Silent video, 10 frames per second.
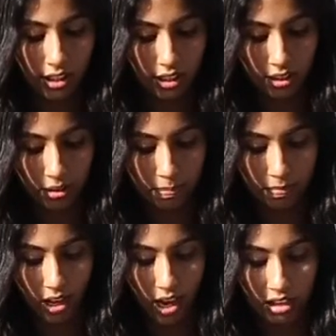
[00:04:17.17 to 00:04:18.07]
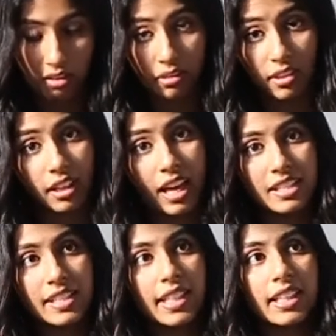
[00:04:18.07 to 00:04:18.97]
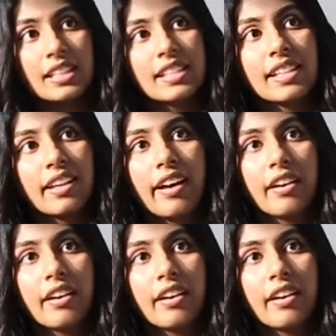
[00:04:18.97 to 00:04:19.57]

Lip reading: And the last thing is,